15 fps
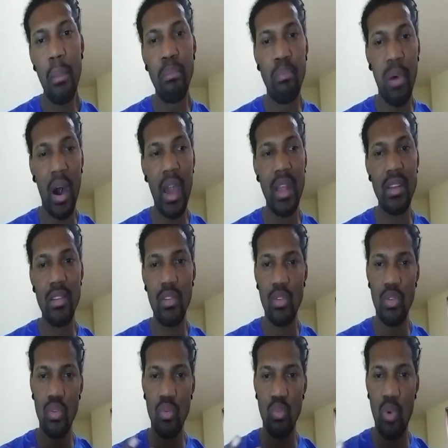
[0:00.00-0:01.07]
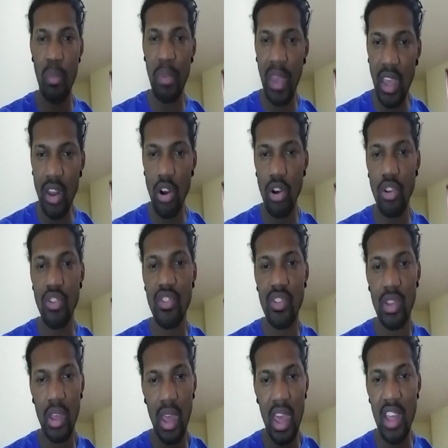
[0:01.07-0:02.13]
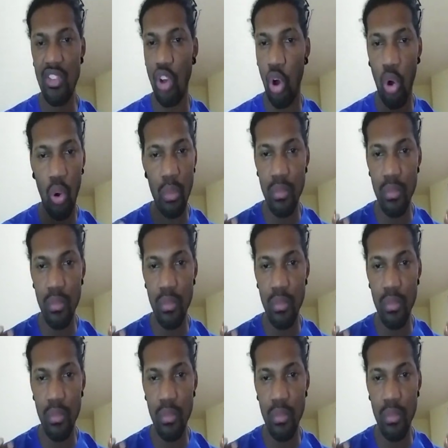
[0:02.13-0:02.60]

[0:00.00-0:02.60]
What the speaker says: but repeaters is